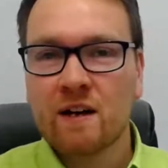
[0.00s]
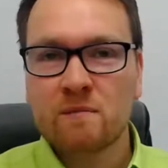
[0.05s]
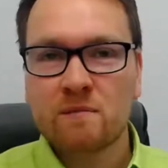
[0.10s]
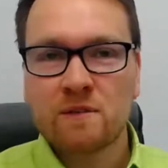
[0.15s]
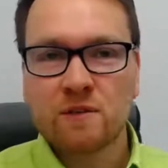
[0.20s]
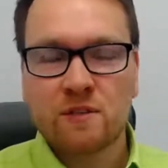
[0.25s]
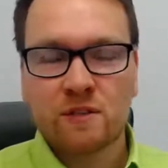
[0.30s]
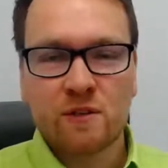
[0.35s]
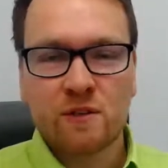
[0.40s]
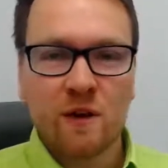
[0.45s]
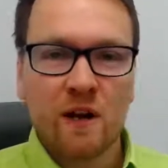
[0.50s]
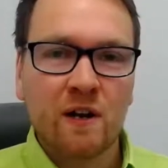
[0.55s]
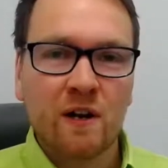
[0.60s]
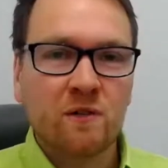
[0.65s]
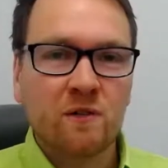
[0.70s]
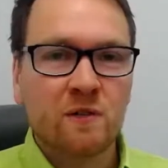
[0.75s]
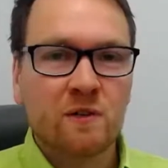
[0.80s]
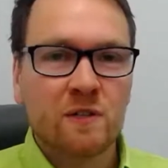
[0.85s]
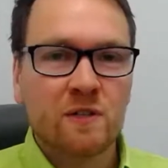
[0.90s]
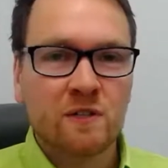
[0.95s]
So earlier
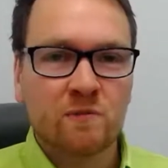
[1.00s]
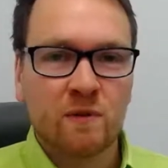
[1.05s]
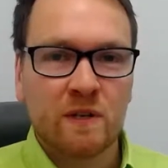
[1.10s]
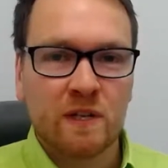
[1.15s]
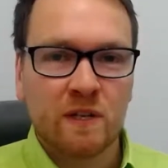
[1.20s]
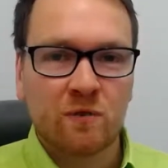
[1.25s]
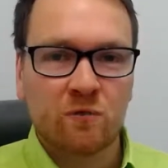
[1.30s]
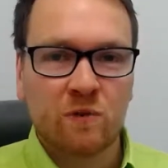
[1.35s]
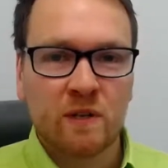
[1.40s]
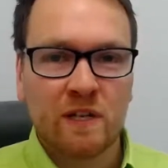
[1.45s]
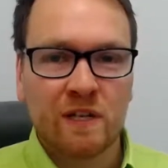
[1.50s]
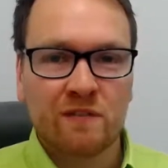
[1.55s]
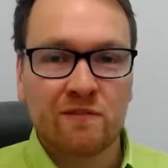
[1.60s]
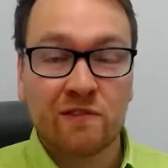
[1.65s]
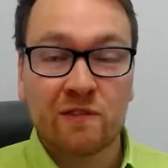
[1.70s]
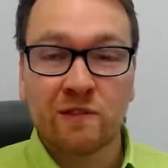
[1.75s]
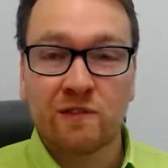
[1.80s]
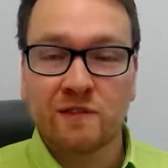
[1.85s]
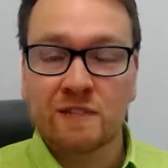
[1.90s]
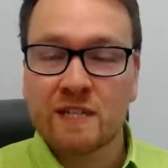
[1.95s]
on this week, we've
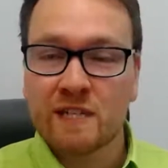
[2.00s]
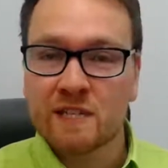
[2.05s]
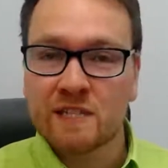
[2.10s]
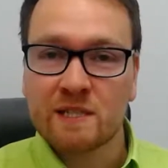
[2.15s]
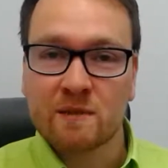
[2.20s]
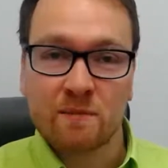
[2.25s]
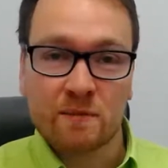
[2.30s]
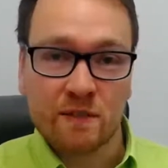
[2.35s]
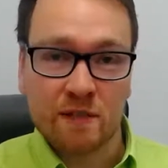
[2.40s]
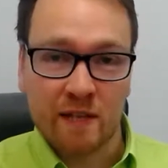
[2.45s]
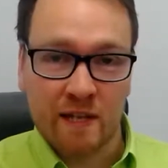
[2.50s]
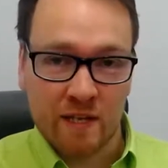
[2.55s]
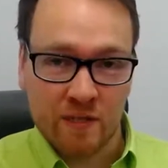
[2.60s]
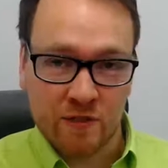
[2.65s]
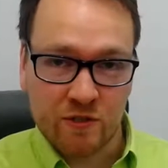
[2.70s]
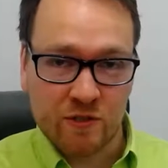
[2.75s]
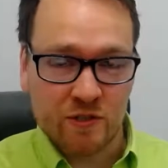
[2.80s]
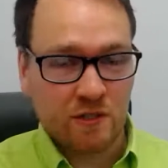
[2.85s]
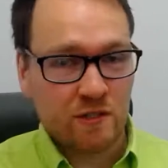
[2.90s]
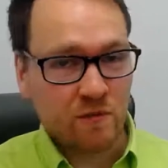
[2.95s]
looked at some of the
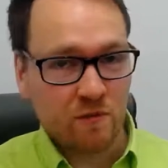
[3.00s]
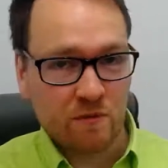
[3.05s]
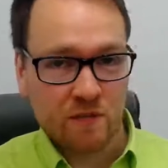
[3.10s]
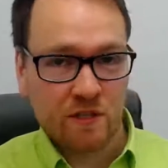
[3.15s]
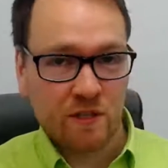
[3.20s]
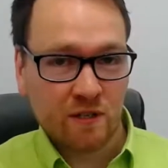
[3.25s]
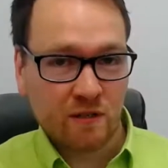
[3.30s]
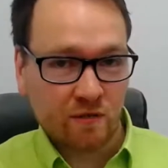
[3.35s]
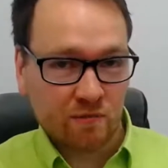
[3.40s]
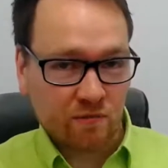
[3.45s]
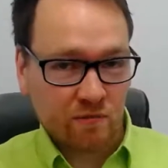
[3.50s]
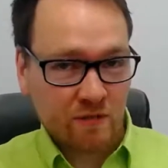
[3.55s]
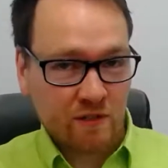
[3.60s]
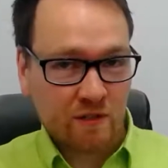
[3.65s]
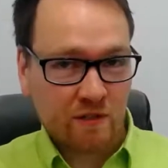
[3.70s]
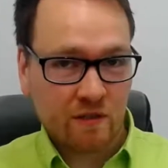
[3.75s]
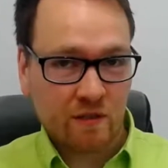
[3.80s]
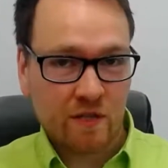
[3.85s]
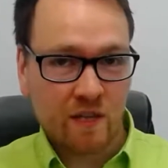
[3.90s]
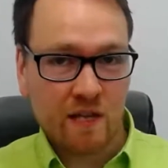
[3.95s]
ledgers. So we start off with
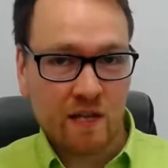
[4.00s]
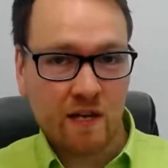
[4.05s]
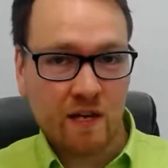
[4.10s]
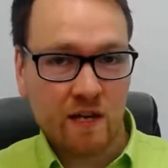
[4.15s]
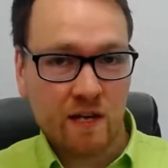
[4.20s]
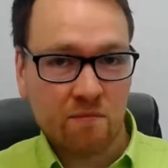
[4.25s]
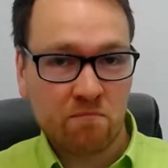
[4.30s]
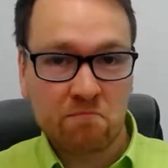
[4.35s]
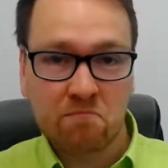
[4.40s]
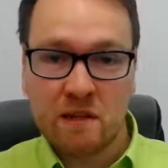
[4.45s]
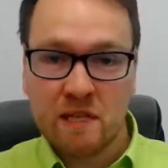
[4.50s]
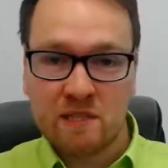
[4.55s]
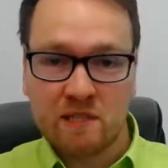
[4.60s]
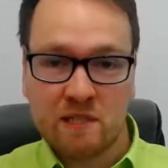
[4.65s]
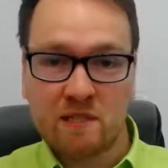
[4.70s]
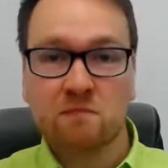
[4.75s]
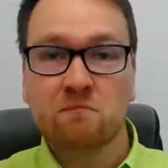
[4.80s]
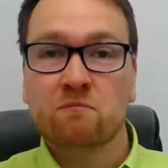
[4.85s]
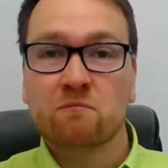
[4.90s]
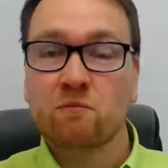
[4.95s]
the basically
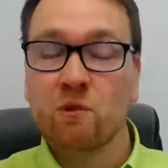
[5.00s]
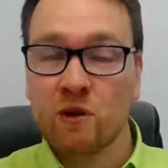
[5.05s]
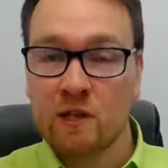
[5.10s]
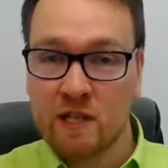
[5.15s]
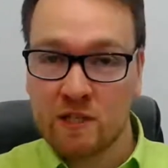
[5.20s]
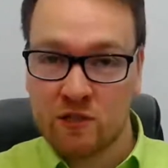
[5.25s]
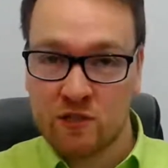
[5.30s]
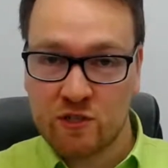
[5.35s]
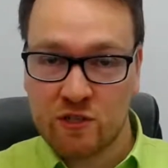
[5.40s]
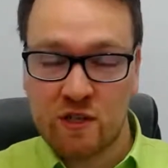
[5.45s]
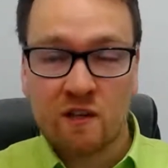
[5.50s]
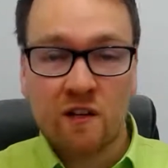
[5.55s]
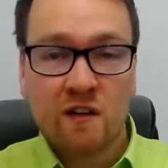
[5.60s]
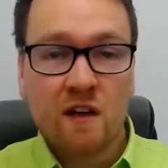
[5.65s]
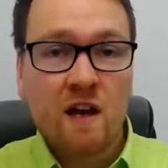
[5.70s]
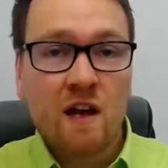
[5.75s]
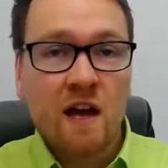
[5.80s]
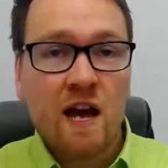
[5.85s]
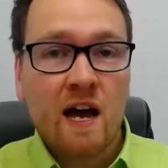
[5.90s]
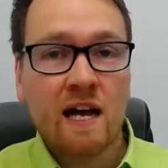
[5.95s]
what ledgers are,
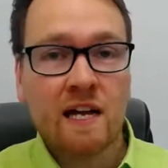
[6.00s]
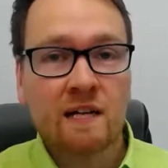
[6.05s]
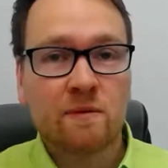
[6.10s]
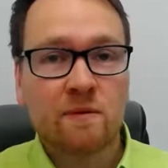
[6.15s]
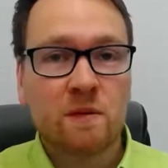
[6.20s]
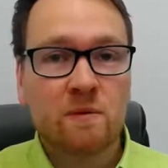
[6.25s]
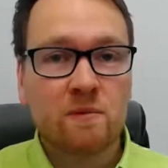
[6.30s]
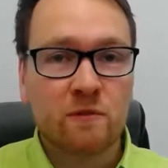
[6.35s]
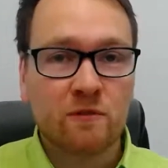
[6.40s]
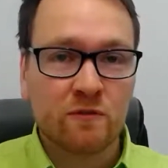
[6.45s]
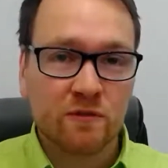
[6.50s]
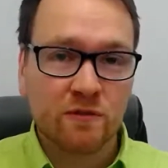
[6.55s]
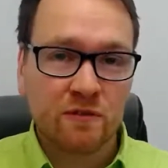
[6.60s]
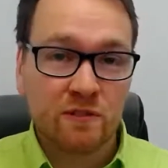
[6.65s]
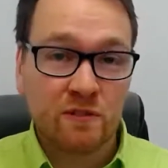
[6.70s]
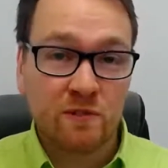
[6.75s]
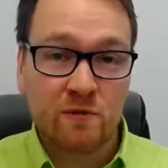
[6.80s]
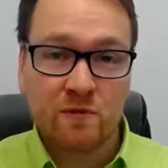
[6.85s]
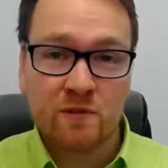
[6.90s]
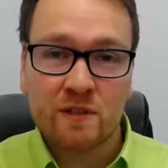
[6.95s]
and then we moved on
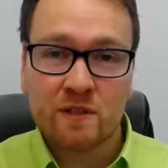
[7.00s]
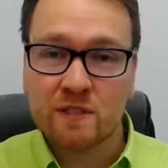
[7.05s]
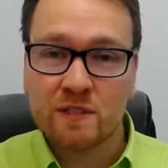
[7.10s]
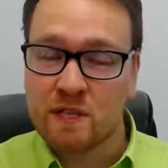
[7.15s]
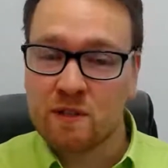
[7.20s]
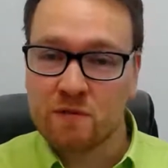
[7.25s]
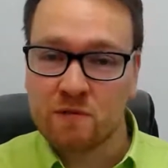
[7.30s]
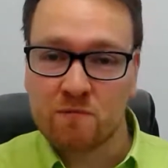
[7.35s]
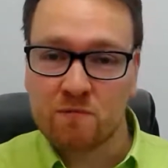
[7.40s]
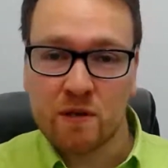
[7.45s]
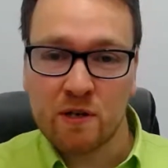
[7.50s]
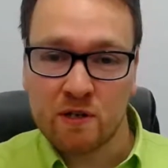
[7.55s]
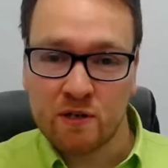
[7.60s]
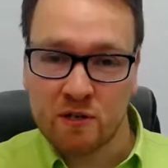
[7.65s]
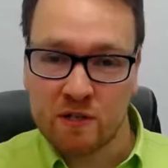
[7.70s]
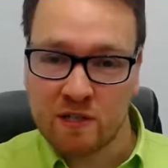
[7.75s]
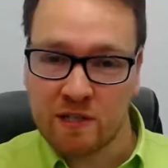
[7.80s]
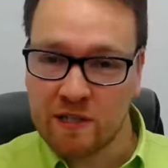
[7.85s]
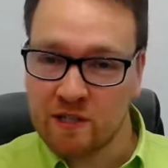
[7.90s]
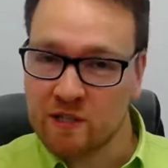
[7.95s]
to the sales and
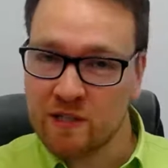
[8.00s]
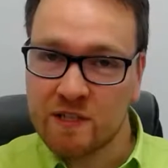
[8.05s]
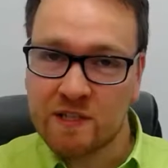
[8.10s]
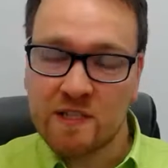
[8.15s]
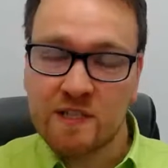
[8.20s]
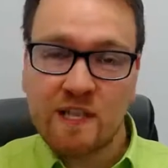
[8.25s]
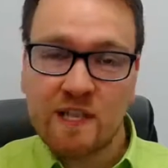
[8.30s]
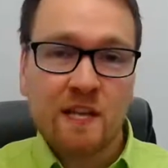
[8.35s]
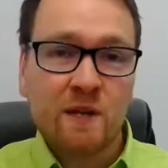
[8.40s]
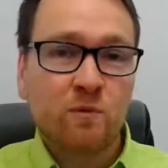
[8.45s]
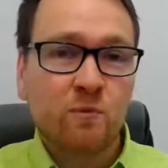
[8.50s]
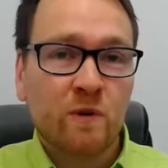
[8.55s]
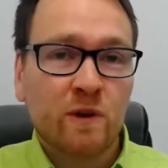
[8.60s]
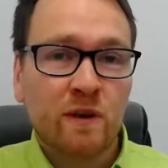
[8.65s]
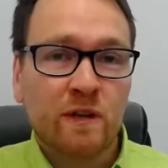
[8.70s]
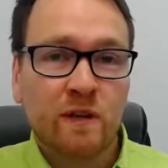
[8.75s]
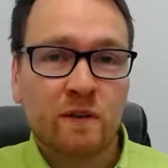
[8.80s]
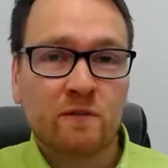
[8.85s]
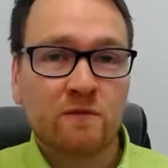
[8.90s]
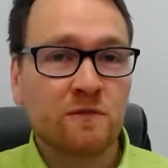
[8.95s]
purchase ledger. And today we're
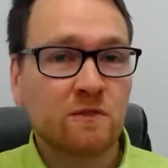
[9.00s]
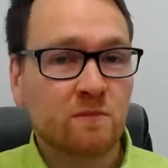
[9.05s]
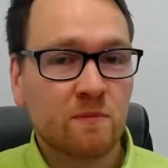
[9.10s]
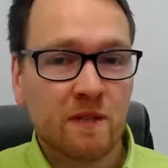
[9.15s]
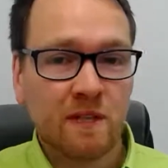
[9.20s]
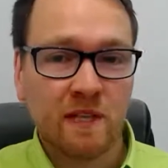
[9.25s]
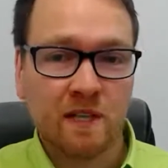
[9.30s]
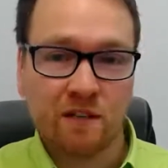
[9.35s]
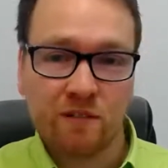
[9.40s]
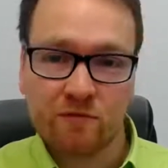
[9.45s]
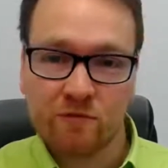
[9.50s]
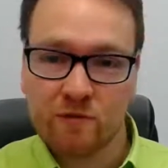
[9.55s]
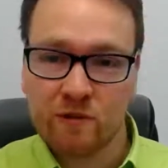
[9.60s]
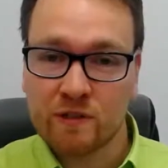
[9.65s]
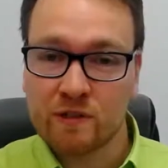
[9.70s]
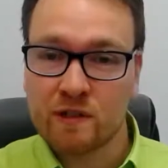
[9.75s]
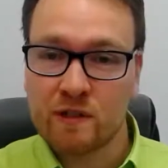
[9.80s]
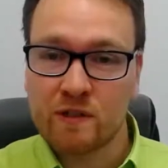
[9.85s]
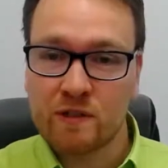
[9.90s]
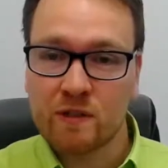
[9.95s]
going to be covering
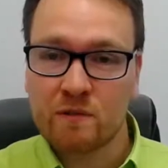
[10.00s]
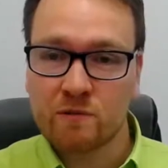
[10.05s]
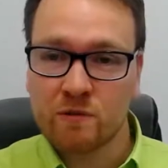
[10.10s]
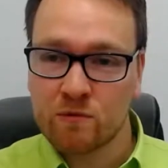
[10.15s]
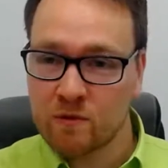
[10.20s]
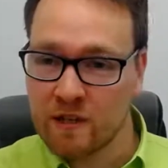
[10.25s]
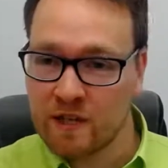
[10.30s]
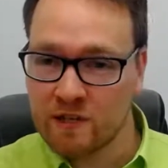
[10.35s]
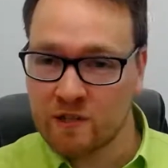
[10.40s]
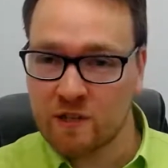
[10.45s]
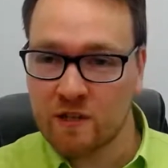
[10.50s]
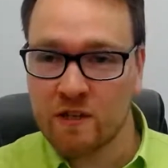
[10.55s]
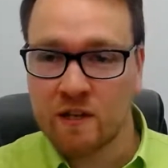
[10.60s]
the nominal ledger.